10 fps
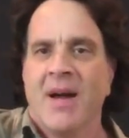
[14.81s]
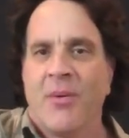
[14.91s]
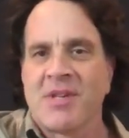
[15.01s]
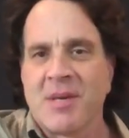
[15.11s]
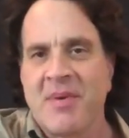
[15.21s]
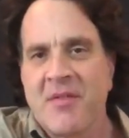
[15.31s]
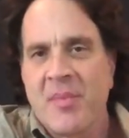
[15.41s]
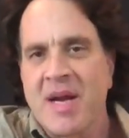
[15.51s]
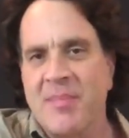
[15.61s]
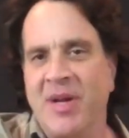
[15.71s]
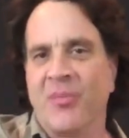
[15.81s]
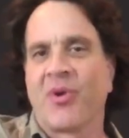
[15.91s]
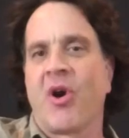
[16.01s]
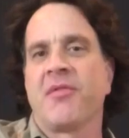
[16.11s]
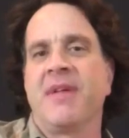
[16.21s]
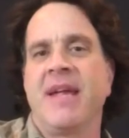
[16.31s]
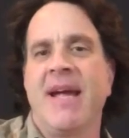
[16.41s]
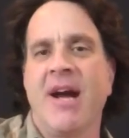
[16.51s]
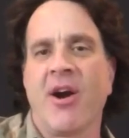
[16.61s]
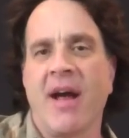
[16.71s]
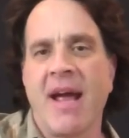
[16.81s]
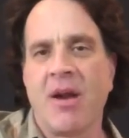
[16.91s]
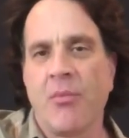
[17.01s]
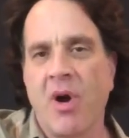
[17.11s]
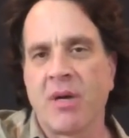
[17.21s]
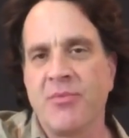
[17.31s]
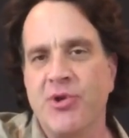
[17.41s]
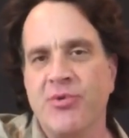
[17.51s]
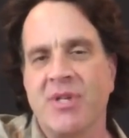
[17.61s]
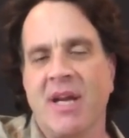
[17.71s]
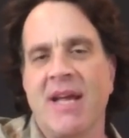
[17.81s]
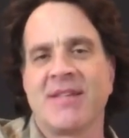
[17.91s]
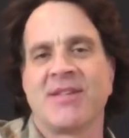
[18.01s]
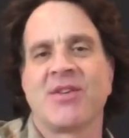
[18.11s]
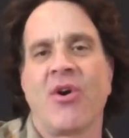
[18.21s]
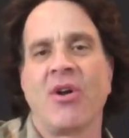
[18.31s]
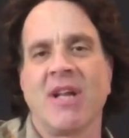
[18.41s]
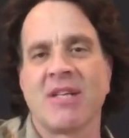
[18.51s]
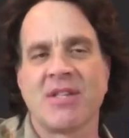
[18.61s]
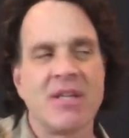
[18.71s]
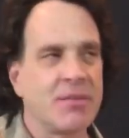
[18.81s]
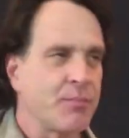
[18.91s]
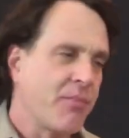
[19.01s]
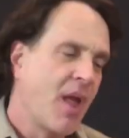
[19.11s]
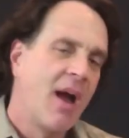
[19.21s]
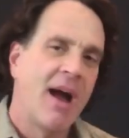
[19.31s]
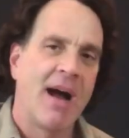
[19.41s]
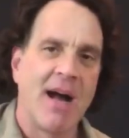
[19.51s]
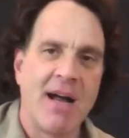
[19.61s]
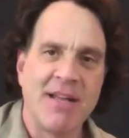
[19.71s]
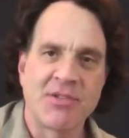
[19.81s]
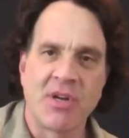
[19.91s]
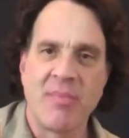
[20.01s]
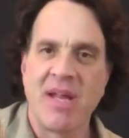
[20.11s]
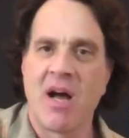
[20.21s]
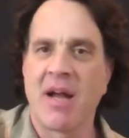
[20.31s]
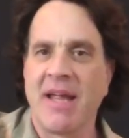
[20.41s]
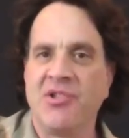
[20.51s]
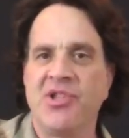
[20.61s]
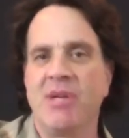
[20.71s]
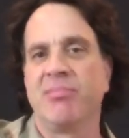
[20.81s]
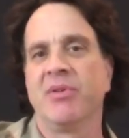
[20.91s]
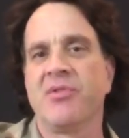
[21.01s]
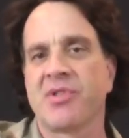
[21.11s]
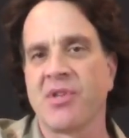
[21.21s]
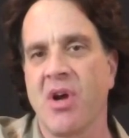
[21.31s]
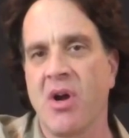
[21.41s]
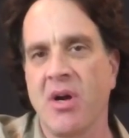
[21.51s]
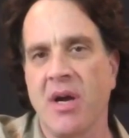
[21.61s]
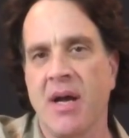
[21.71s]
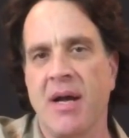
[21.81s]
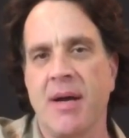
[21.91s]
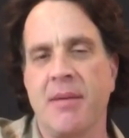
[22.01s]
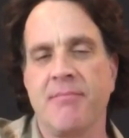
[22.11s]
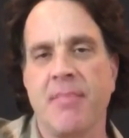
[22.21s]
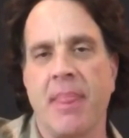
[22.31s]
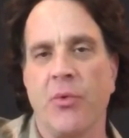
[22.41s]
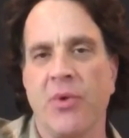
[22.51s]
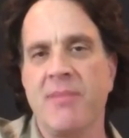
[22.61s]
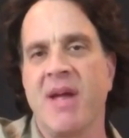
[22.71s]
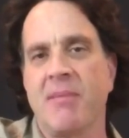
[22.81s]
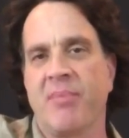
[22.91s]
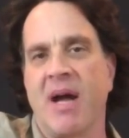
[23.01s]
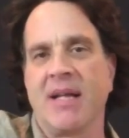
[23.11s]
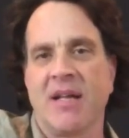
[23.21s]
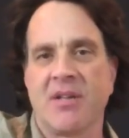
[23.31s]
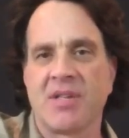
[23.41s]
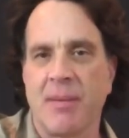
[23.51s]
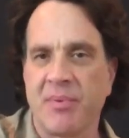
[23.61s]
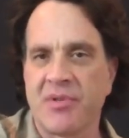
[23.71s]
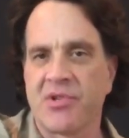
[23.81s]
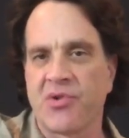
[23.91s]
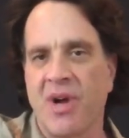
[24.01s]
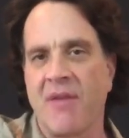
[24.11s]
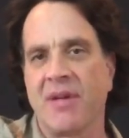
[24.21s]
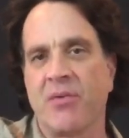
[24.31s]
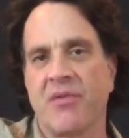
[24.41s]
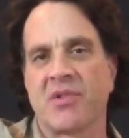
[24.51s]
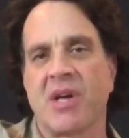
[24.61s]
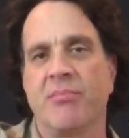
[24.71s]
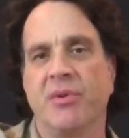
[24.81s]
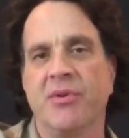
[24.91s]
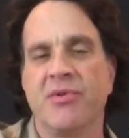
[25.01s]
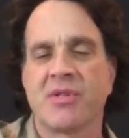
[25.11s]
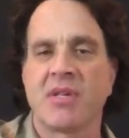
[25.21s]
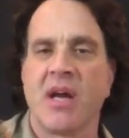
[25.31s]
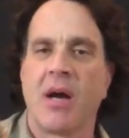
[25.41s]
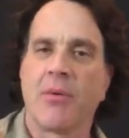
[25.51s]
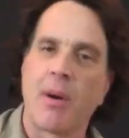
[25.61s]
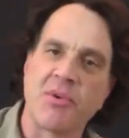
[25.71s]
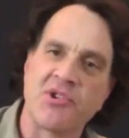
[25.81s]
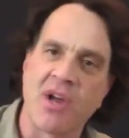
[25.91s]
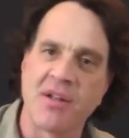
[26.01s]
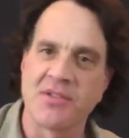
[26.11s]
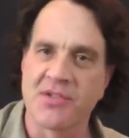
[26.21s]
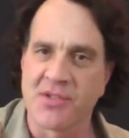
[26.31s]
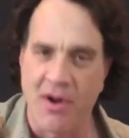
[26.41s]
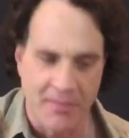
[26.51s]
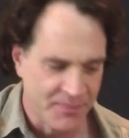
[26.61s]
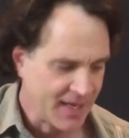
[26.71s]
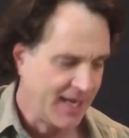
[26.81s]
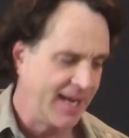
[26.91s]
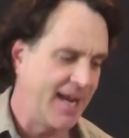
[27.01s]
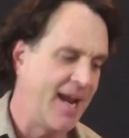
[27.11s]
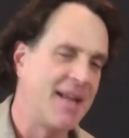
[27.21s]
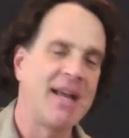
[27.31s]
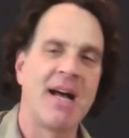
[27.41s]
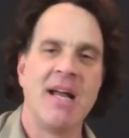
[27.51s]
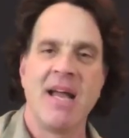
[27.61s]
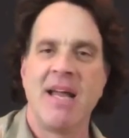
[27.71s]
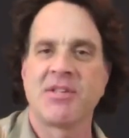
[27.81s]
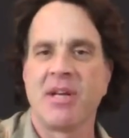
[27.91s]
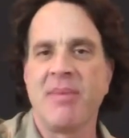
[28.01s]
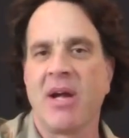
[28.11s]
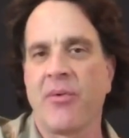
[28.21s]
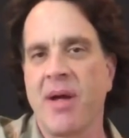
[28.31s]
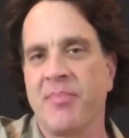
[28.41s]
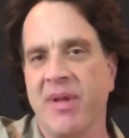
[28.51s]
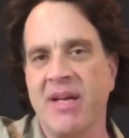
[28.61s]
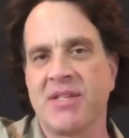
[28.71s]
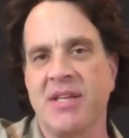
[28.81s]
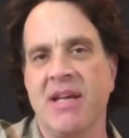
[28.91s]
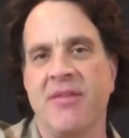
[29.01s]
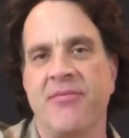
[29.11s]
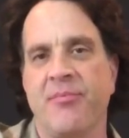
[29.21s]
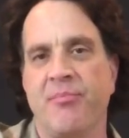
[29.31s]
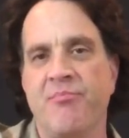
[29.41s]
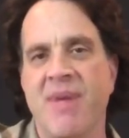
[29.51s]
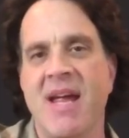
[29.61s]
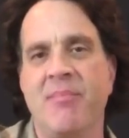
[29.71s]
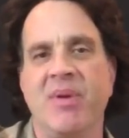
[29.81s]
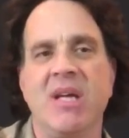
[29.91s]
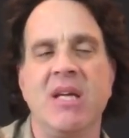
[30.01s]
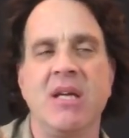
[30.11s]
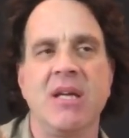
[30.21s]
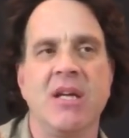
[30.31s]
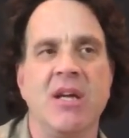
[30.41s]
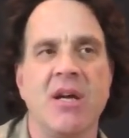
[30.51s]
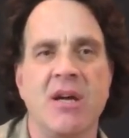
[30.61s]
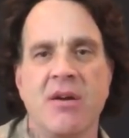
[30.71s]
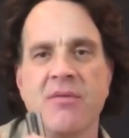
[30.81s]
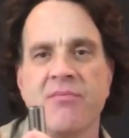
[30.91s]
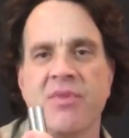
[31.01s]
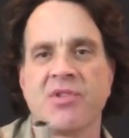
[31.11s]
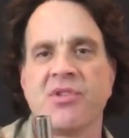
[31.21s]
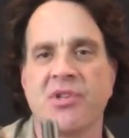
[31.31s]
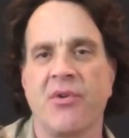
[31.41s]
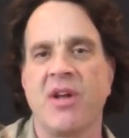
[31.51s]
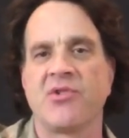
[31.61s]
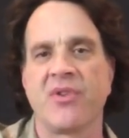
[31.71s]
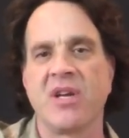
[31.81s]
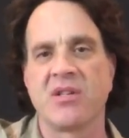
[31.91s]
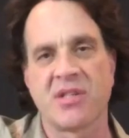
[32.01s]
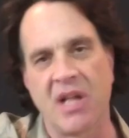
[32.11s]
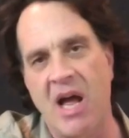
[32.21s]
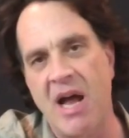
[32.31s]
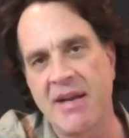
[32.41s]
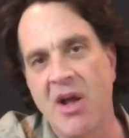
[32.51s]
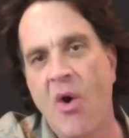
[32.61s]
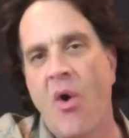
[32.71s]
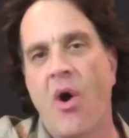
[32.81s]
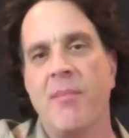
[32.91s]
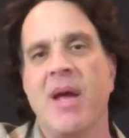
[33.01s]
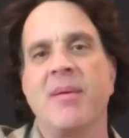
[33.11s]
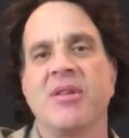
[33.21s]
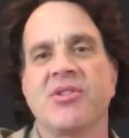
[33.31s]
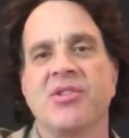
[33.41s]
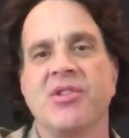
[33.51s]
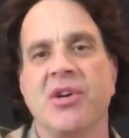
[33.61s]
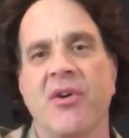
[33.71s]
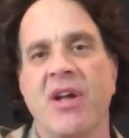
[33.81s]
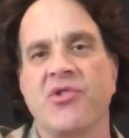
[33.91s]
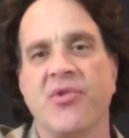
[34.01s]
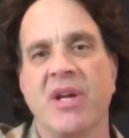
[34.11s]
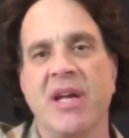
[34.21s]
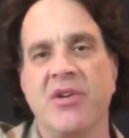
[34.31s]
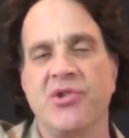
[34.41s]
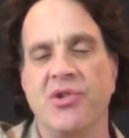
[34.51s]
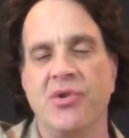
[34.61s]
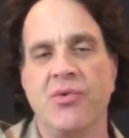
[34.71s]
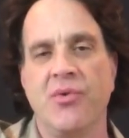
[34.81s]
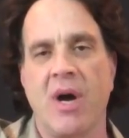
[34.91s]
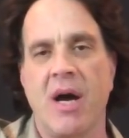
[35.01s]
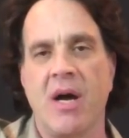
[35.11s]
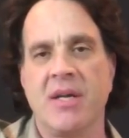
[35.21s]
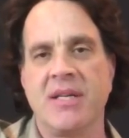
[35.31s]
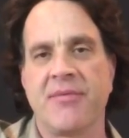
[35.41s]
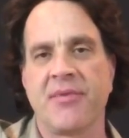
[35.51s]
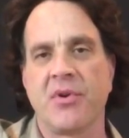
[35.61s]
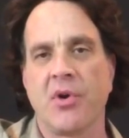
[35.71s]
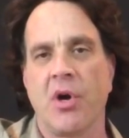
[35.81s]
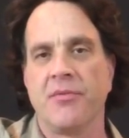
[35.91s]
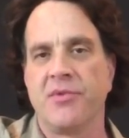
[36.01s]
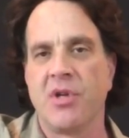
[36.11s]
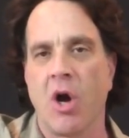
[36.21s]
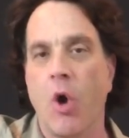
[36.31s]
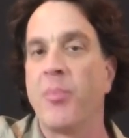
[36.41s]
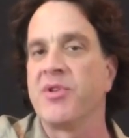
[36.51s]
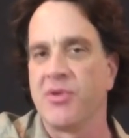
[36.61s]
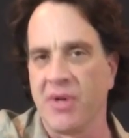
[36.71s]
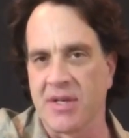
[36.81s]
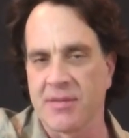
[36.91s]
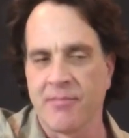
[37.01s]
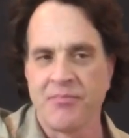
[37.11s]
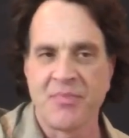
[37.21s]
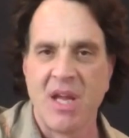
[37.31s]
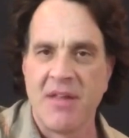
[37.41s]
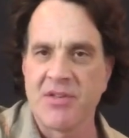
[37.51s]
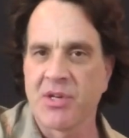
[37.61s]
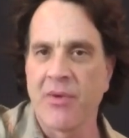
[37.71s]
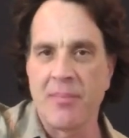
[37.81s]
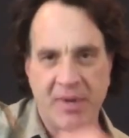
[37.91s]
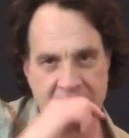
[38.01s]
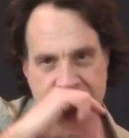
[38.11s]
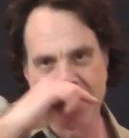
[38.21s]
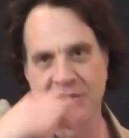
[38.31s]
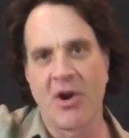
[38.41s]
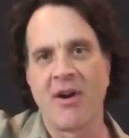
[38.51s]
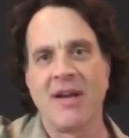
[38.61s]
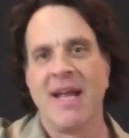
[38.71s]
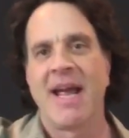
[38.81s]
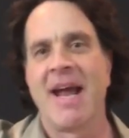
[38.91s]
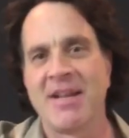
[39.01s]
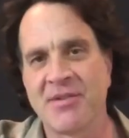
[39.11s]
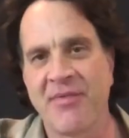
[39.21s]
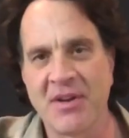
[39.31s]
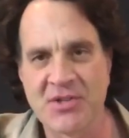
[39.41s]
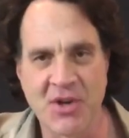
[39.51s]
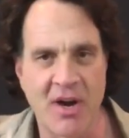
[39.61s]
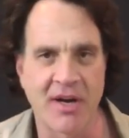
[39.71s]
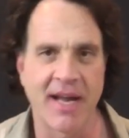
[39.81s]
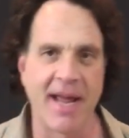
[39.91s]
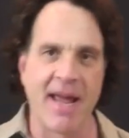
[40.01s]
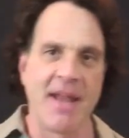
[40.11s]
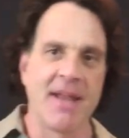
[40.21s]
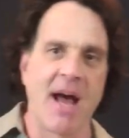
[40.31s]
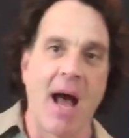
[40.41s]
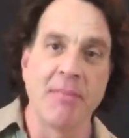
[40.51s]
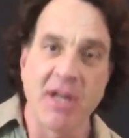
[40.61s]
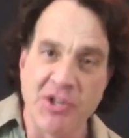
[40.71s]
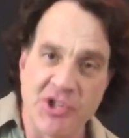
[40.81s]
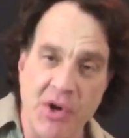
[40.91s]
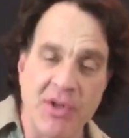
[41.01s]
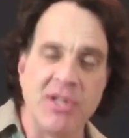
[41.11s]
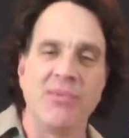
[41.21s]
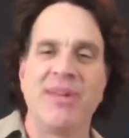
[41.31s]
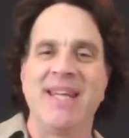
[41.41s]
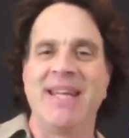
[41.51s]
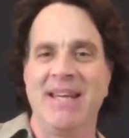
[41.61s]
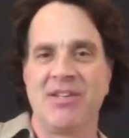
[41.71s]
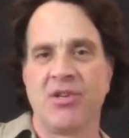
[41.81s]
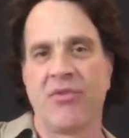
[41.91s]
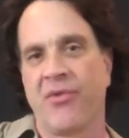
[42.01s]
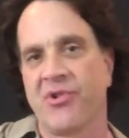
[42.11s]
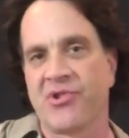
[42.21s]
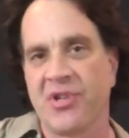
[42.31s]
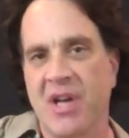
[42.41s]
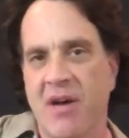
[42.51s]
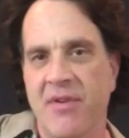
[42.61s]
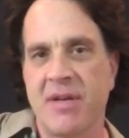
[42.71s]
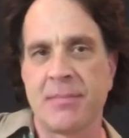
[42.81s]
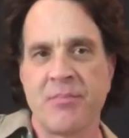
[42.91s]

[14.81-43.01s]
What's up, everybody? Peter McCarthy here, and welcome to today's guitar lesson. It's going to be on a G blues song remade by Led Zeppelin's Traveling Riverside Blues, Robert Johnson's song. And it's going to be a great place if maybe this is your entry into slide, or maybe this is your entry into different open tunings. This is a great place to start, and it's a fun song. And I'm going to show you the easier version of it,